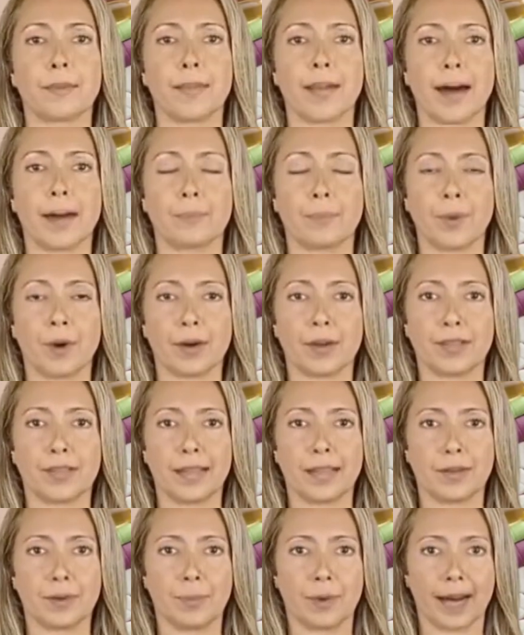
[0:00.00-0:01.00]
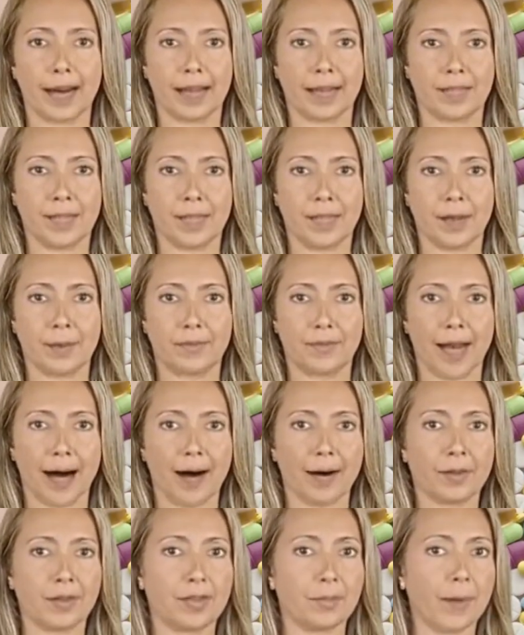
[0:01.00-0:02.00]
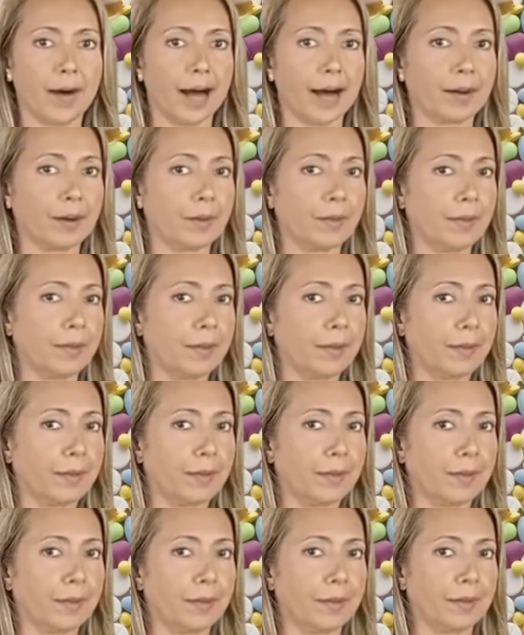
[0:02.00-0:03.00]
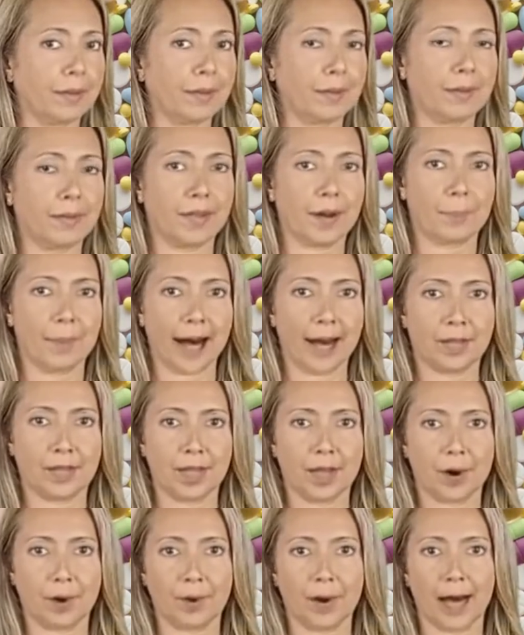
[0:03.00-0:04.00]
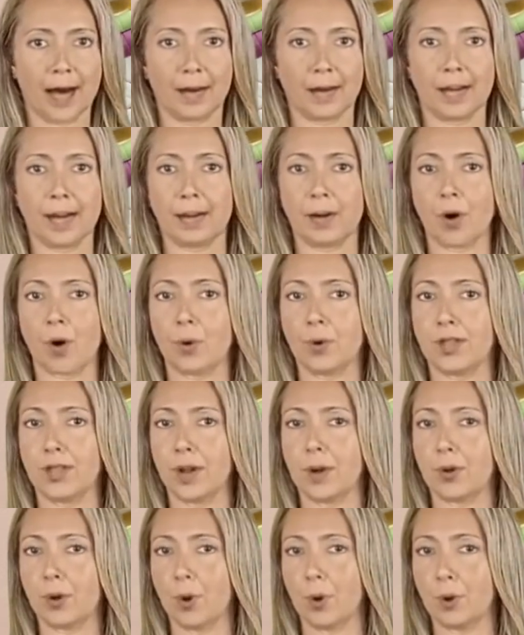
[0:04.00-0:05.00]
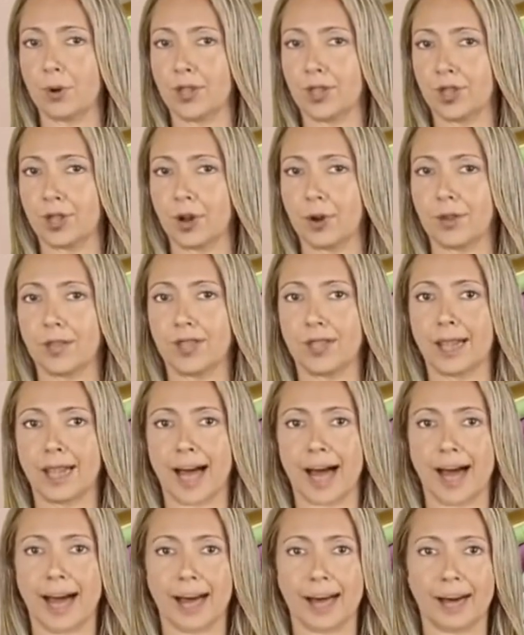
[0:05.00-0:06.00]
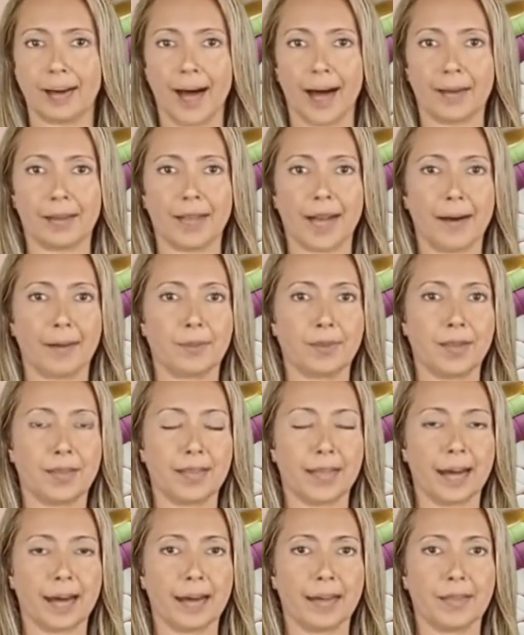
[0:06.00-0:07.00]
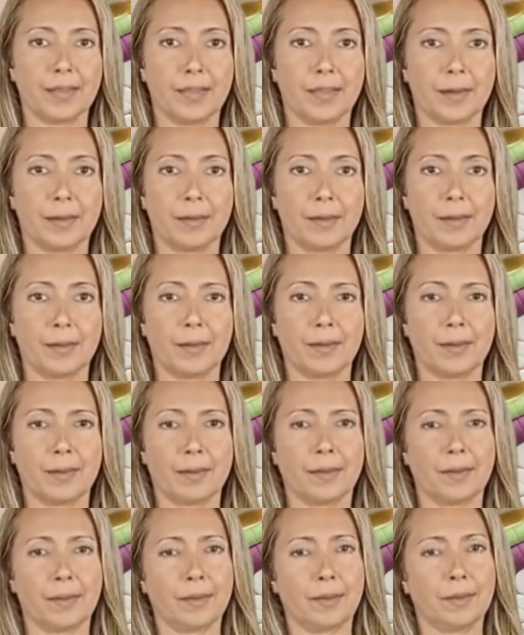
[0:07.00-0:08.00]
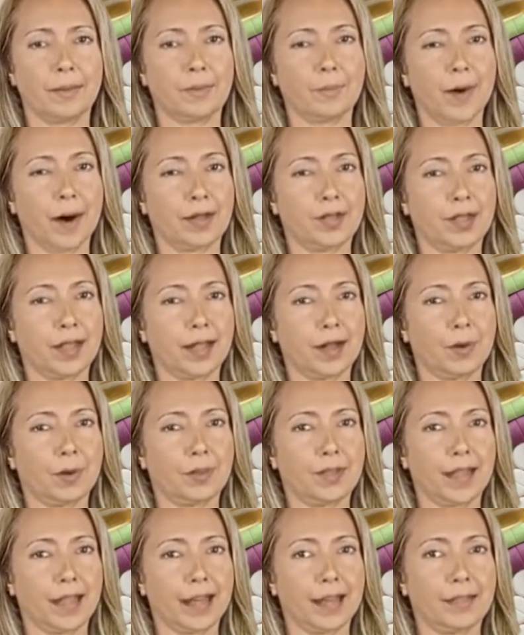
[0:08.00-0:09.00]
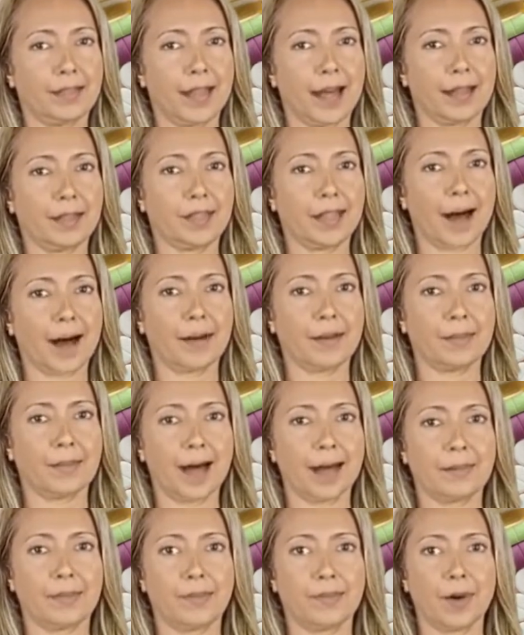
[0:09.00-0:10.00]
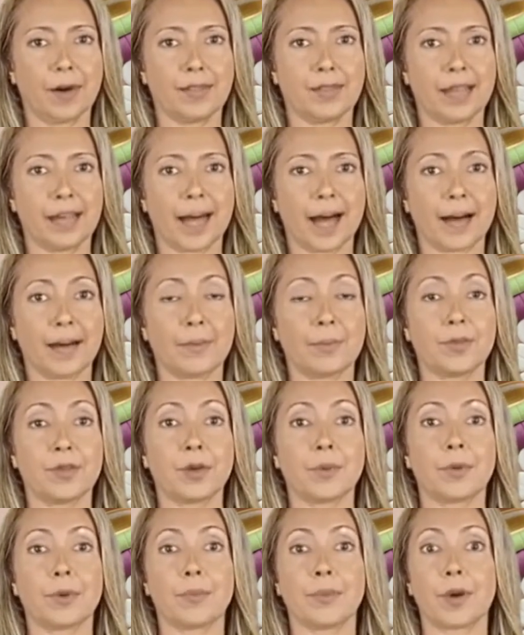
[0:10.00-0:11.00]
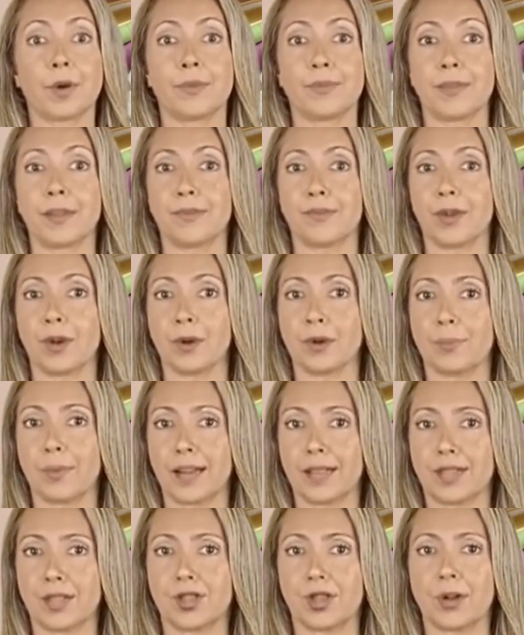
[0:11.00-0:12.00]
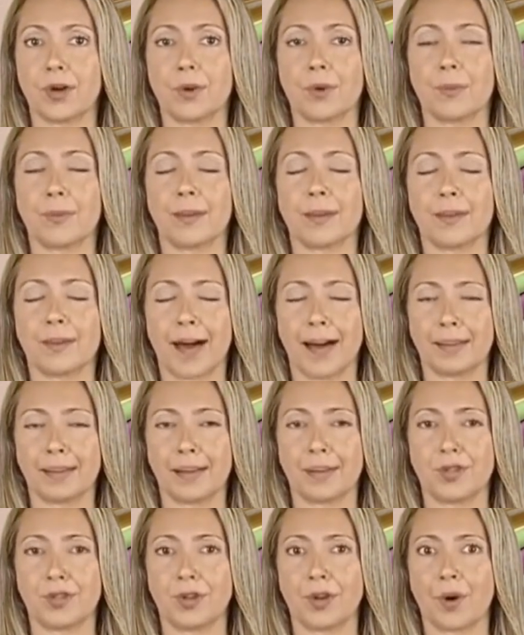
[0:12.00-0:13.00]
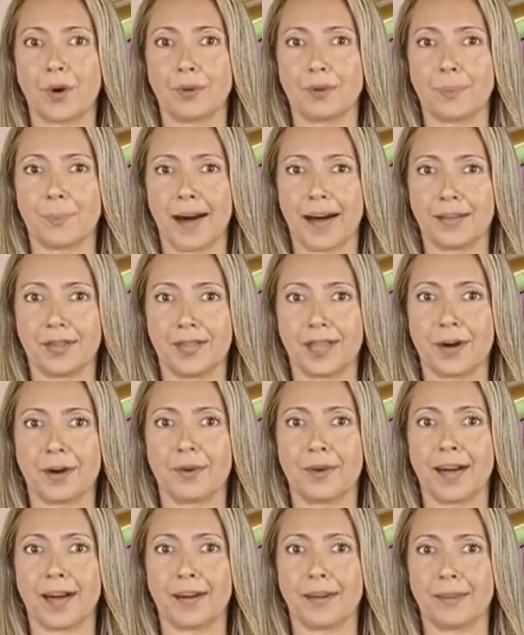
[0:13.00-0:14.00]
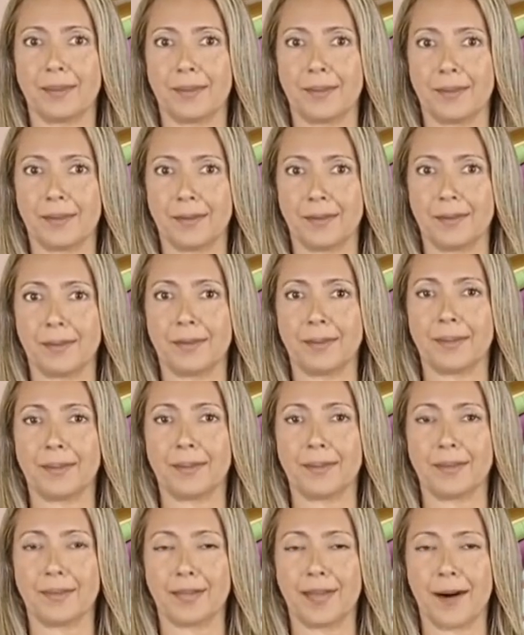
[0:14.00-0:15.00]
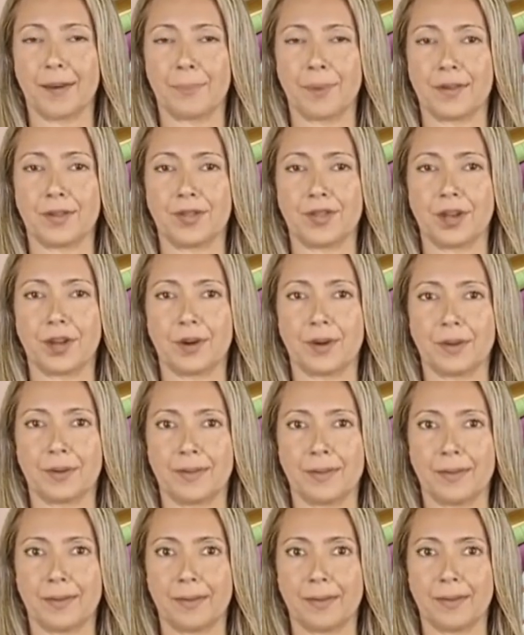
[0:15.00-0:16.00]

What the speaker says: That process releases a foul smell. The bacteria can also cause tooth decay and gum disease. Brushing your teeth and tongue and flossing help to remove the food residue and control the bacteria. Number 2.